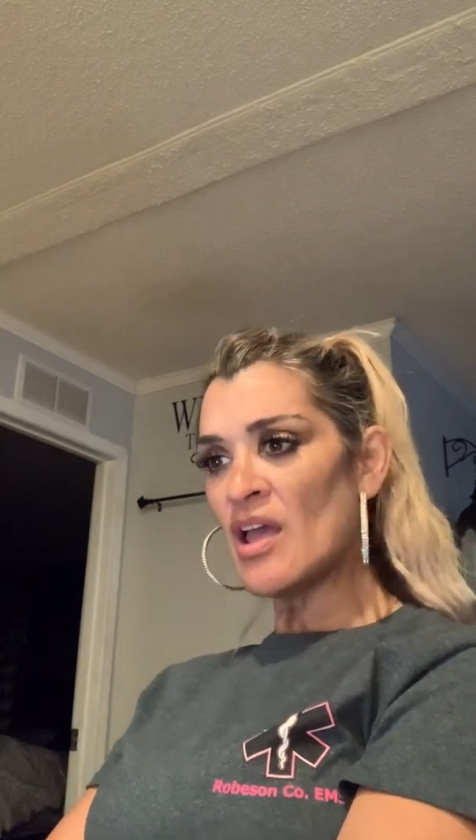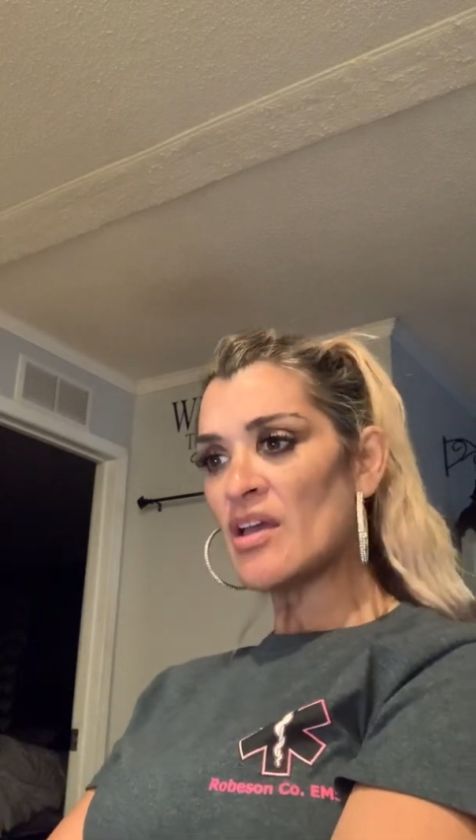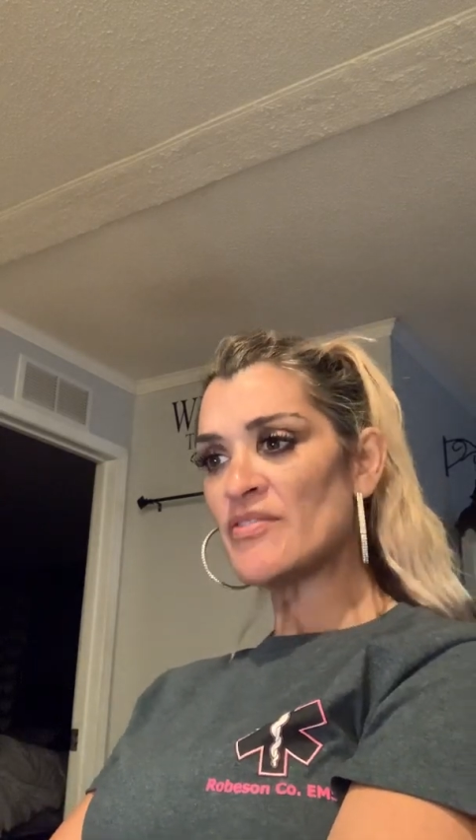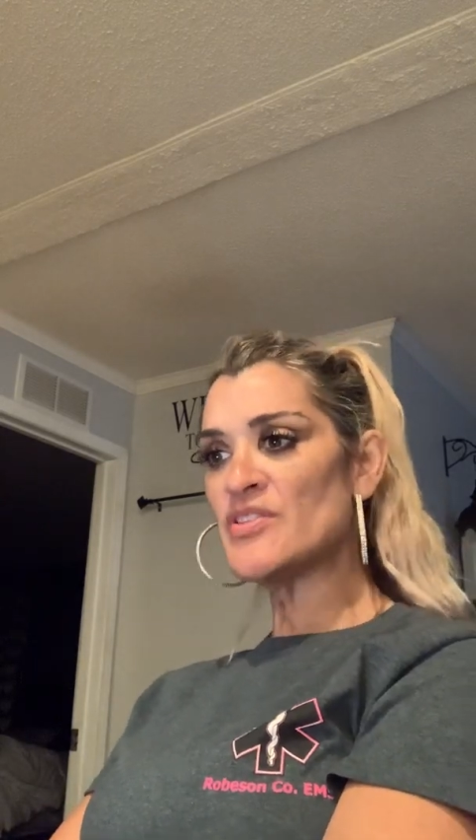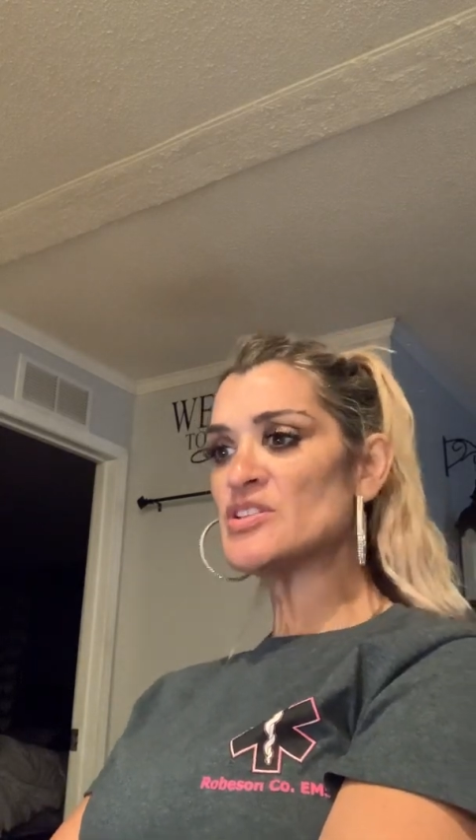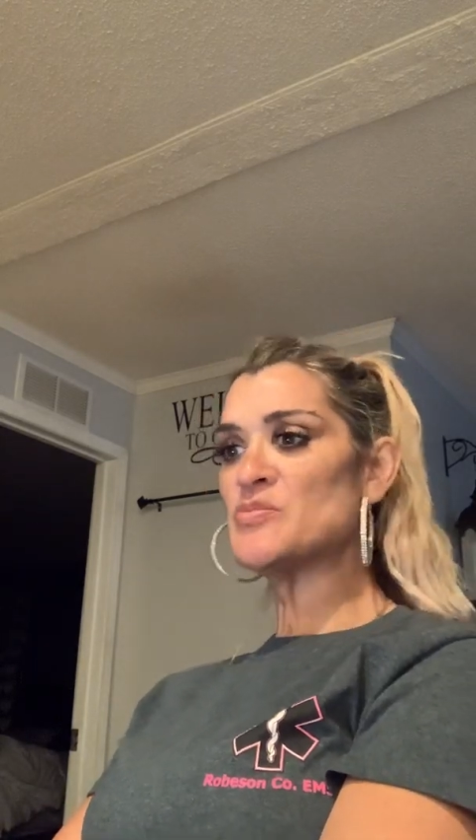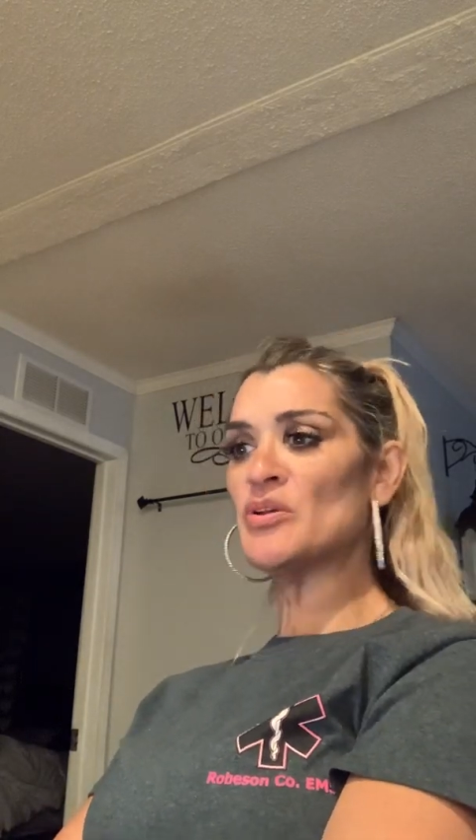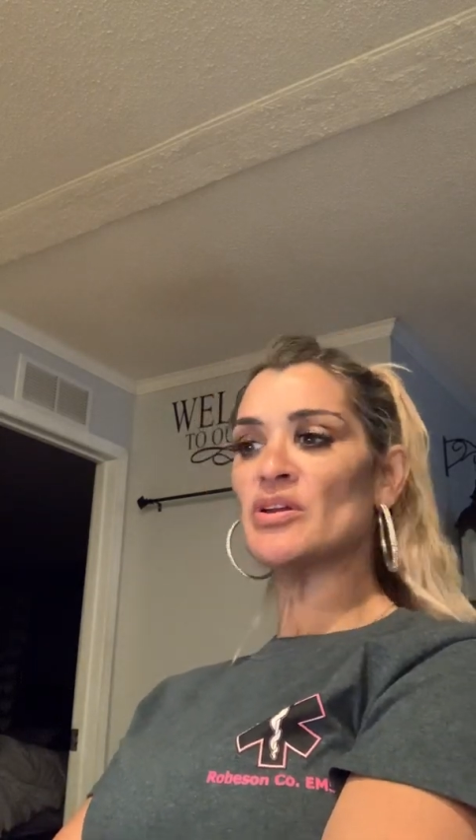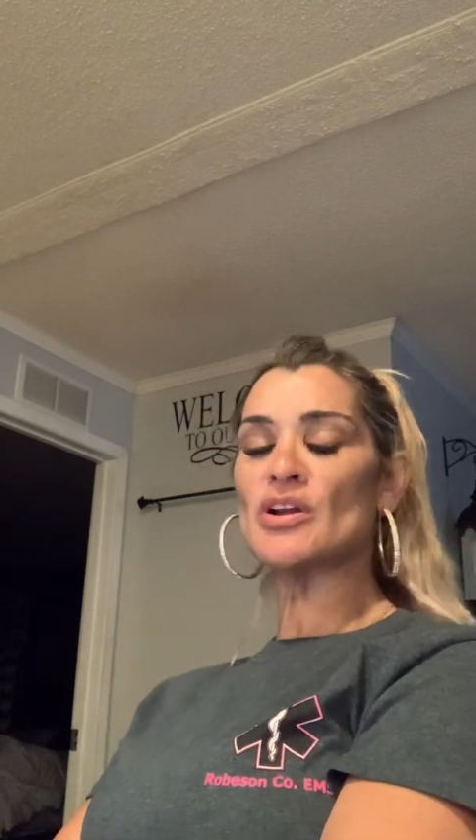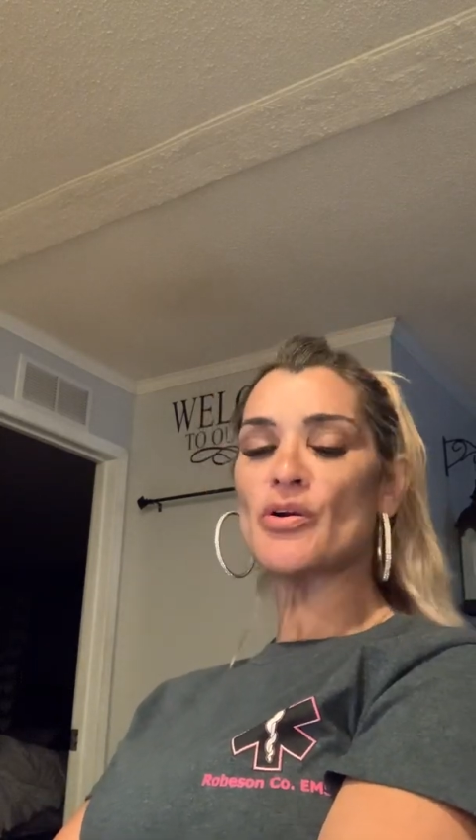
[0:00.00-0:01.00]
If this
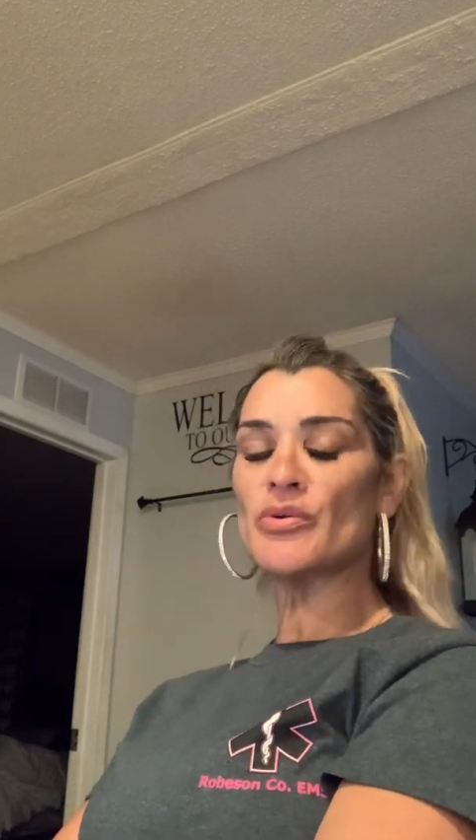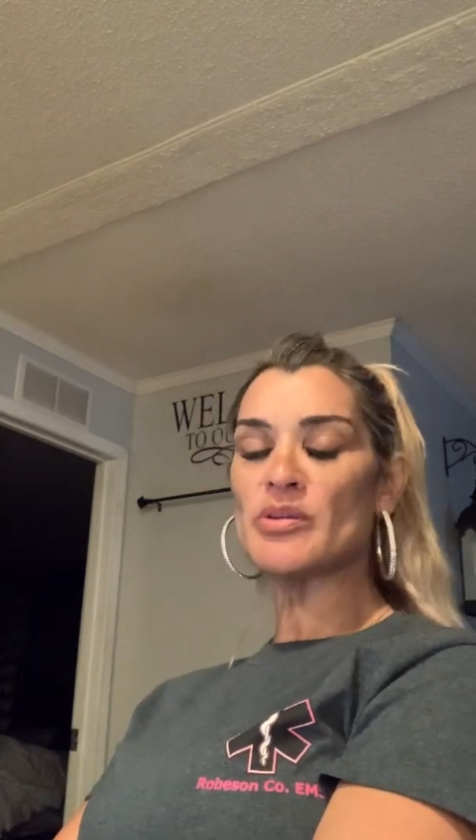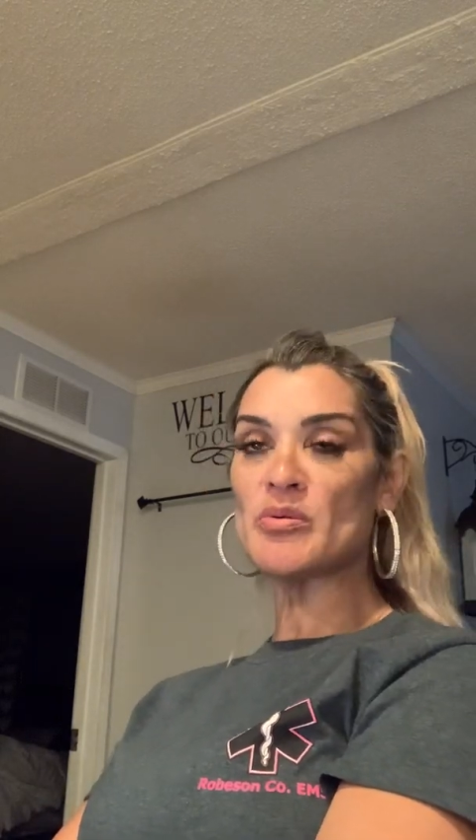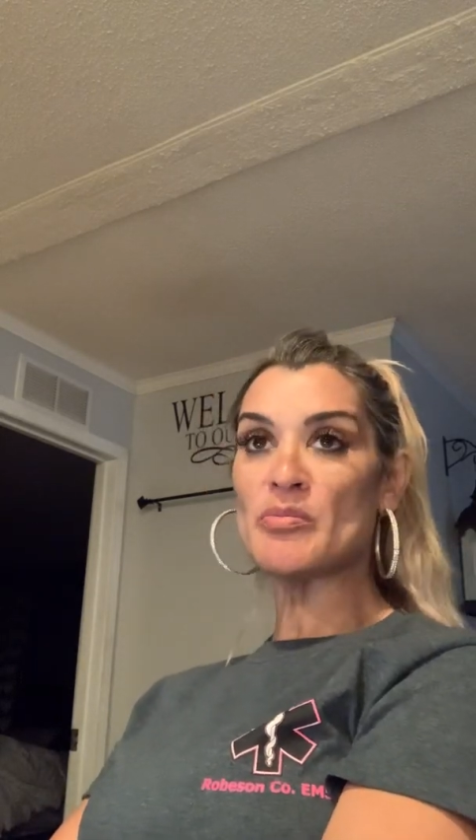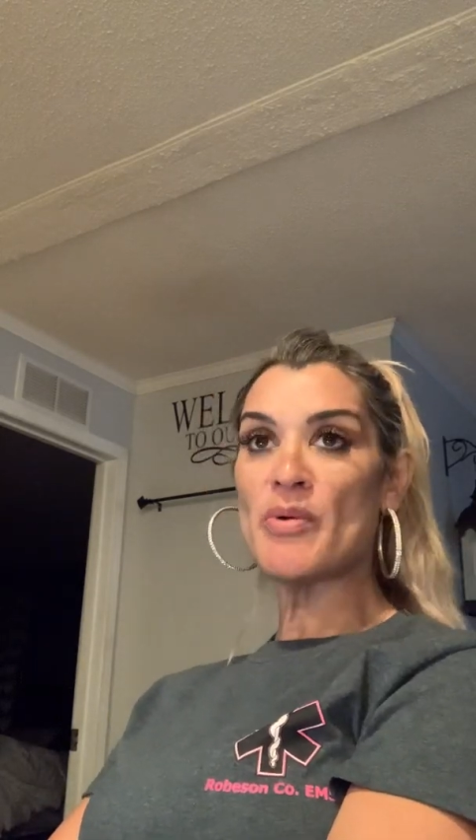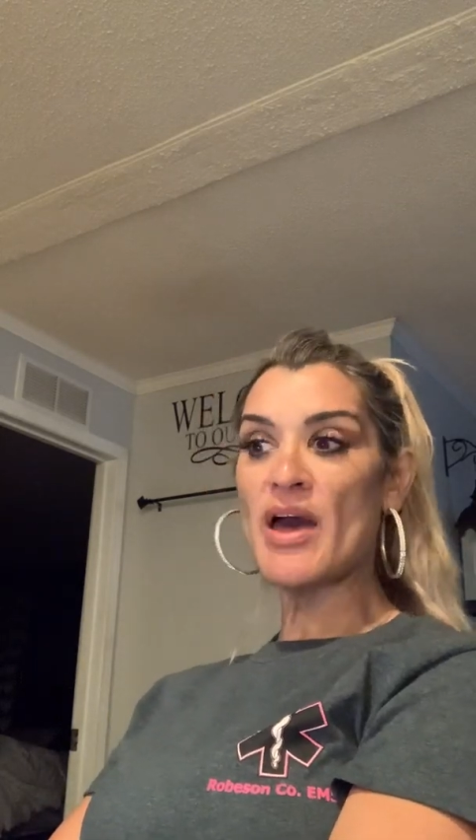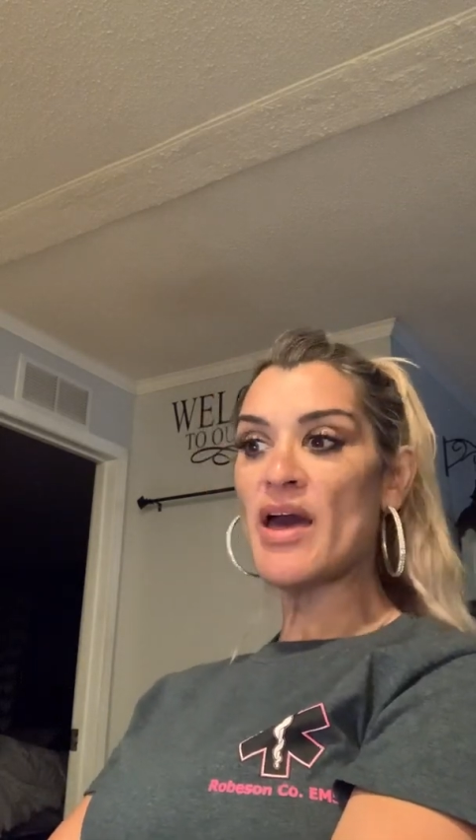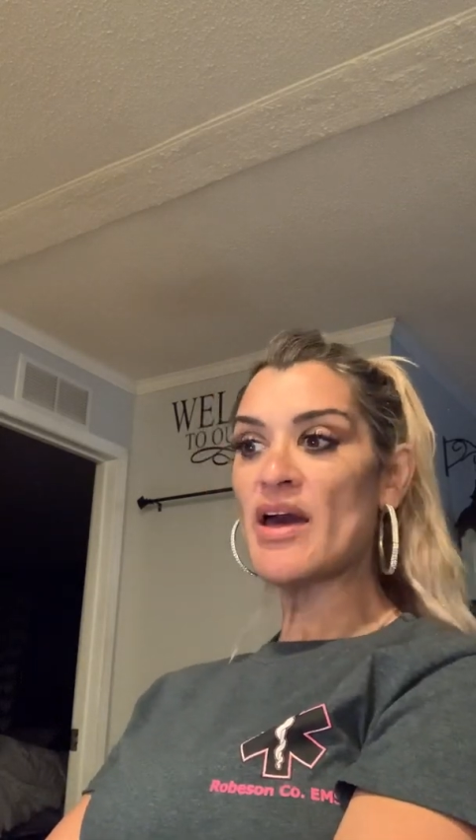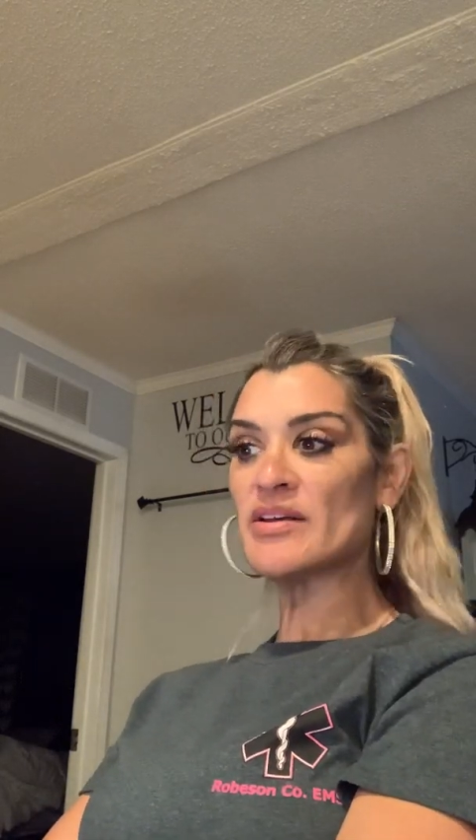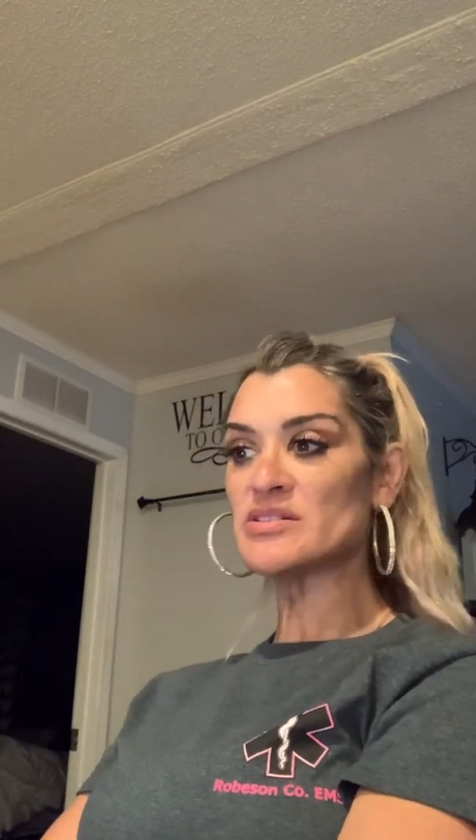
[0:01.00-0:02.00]
bill had already been
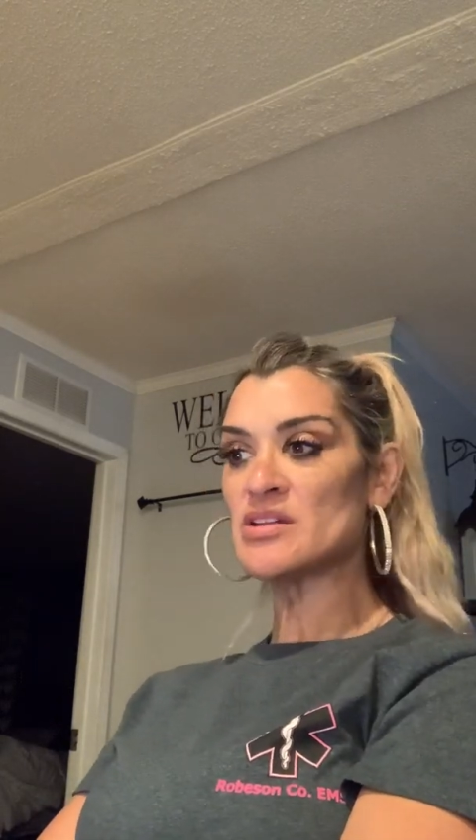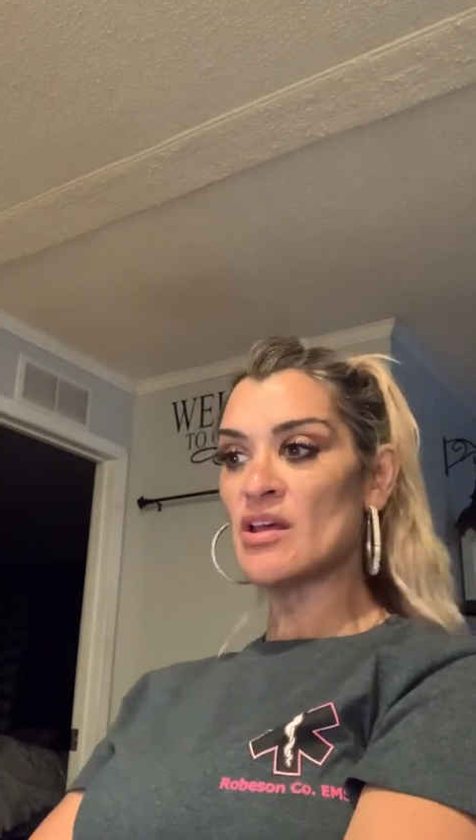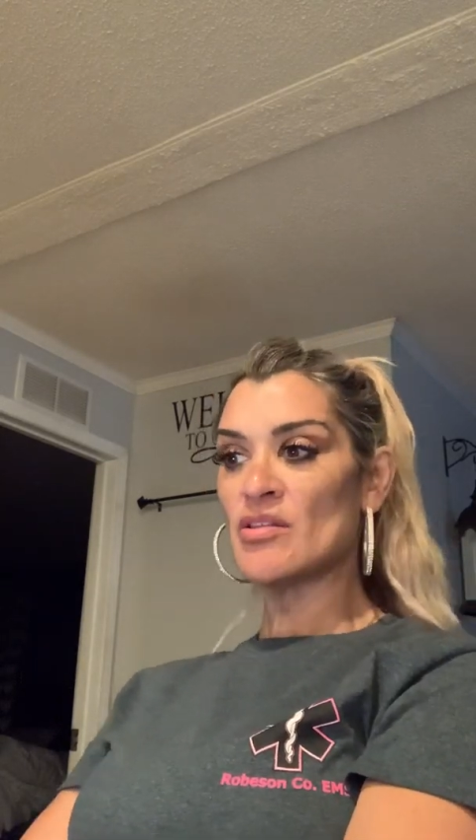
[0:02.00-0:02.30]
passed,